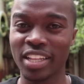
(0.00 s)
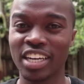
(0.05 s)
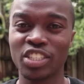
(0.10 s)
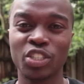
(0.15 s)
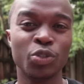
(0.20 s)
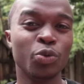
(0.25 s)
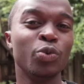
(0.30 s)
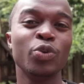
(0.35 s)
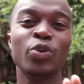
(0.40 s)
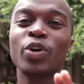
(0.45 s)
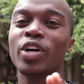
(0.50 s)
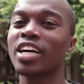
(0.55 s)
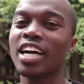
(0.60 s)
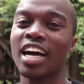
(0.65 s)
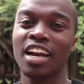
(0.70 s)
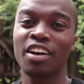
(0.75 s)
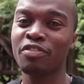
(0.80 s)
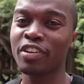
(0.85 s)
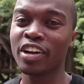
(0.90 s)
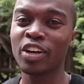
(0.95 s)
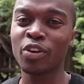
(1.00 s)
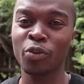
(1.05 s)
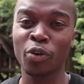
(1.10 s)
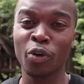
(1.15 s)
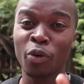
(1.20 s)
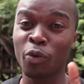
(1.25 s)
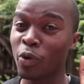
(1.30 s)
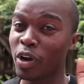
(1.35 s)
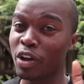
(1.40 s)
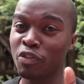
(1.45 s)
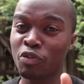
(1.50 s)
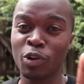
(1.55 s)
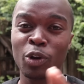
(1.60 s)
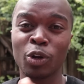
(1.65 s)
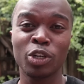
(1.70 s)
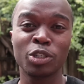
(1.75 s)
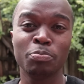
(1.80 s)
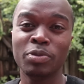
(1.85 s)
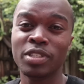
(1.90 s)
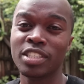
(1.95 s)
that your girlfriend or your wife will
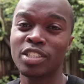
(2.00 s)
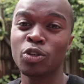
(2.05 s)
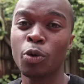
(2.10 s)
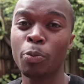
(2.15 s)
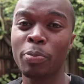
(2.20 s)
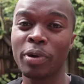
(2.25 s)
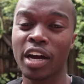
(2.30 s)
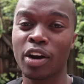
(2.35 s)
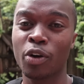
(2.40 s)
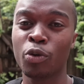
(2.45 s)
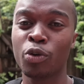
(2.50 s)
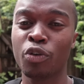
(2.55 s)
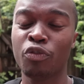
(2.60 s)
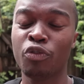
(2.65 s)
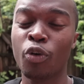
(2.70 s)
not be snooping around your